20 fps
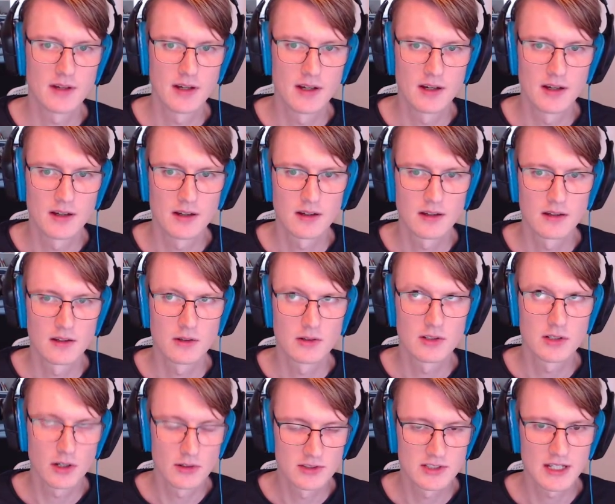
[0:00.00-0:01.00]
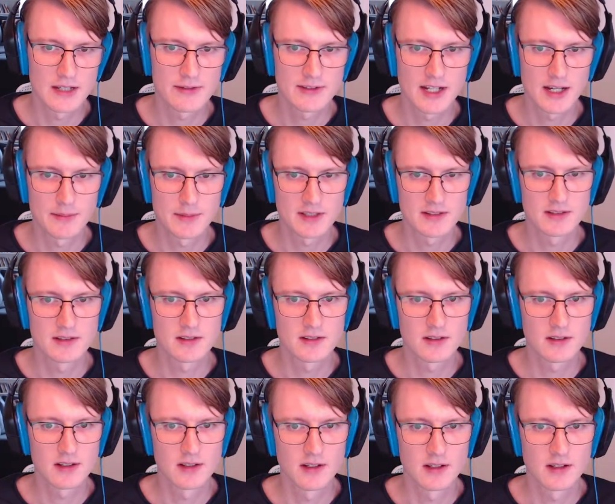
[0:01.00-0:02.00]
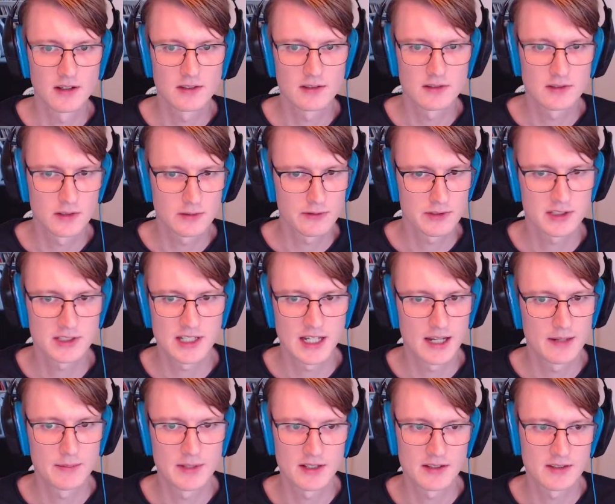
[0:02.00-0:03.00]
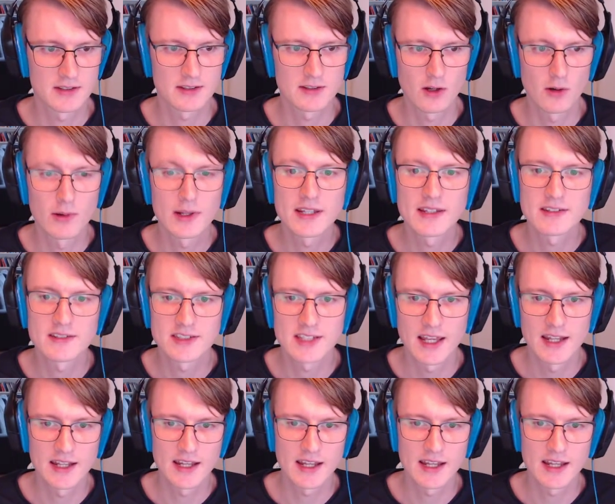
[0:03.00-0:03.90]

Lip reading: No, you don't save time at the server side because it's only sending